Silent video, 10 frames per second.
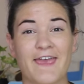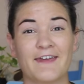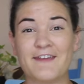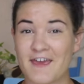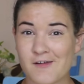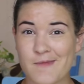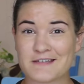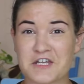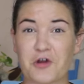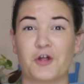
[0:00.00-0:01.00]
and
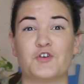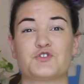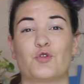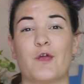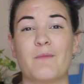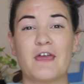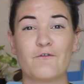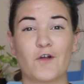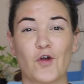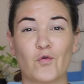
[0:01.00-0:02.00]
antibacterial, so they make
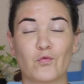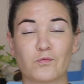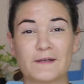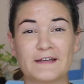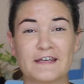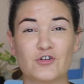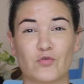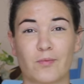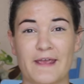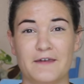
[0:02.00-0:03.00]
for a really
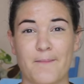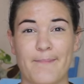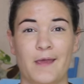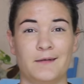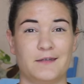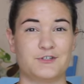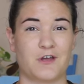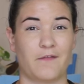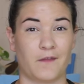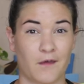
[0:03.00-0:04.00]
great bandage
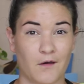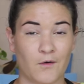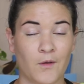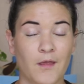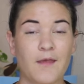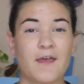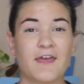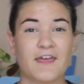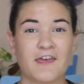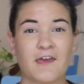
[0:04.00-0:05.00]
on the go.
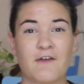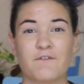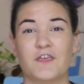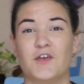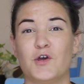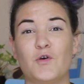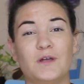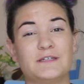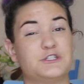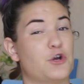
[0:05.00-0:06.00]
If
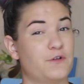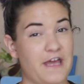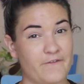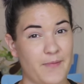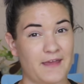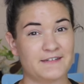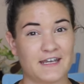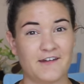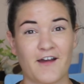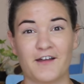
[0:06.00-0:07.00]
you don't have a
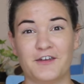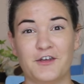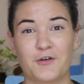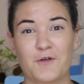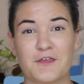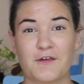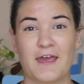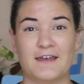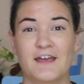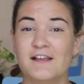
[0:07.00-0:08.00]
band-aid on you, you
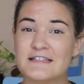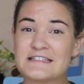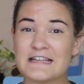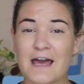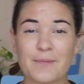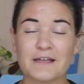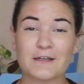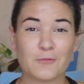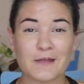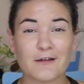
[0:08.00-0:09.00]
can slap a
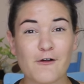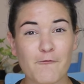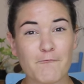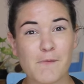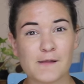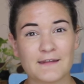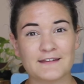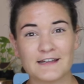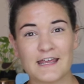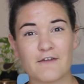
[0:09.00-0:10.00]
little bit of
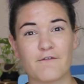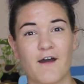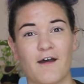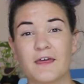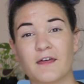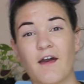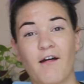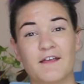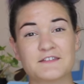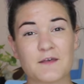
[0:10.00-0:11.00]
mullein leaf on.
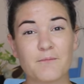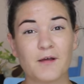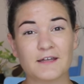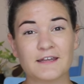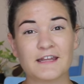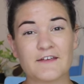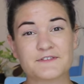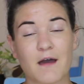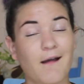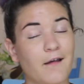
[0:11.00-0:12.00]
Because mullein
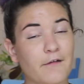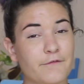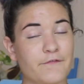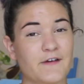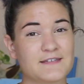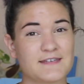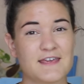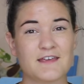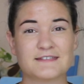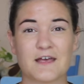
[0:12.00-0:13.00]
leaves are
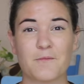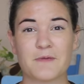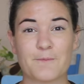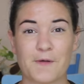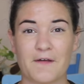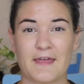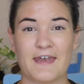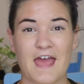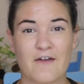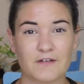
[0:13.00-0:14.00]
fuzzy, some people
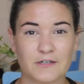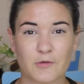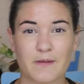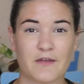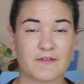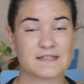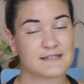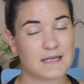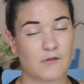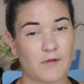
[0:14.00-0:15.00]
can have a little bit of a
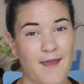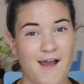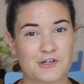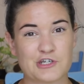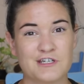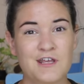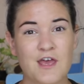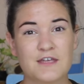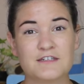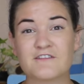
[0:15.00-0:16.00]
skin reaction
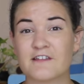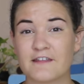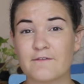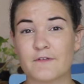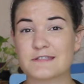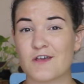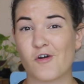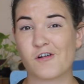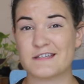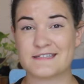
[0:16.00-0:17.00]
to the leaf,
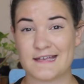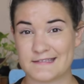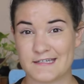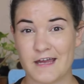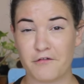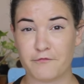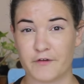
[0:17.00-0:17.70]
so test it out